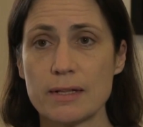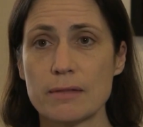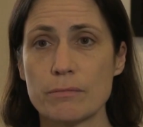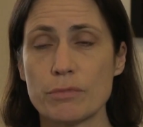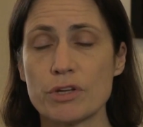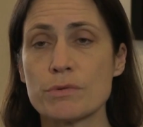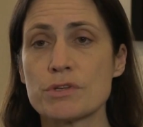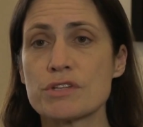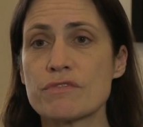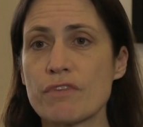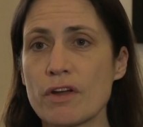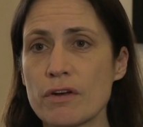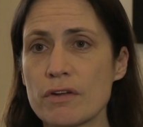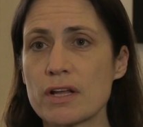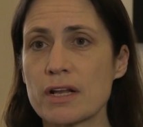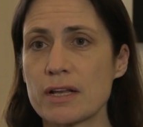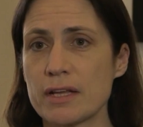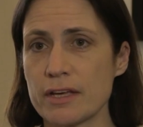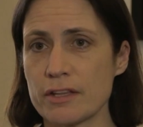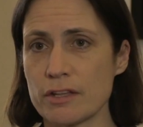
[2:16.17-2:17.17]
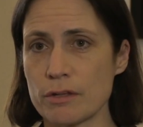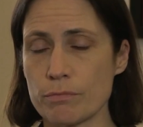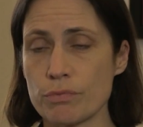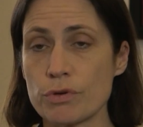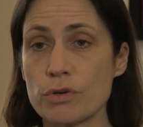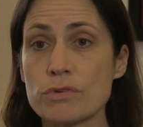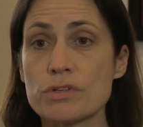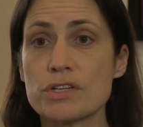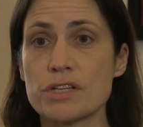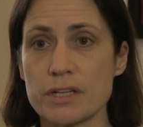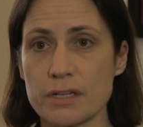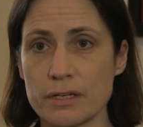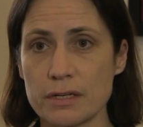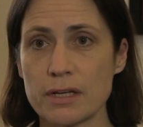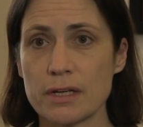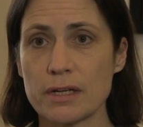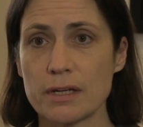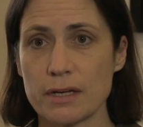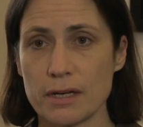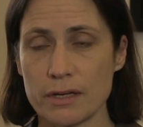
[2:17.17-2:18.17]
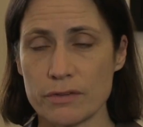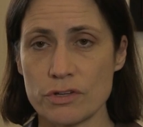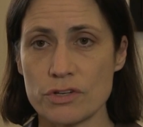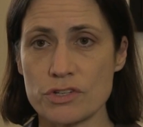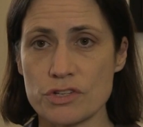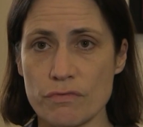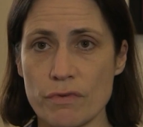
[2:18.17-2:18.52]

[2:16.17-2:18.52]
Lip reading: But it was very clear that Putin and those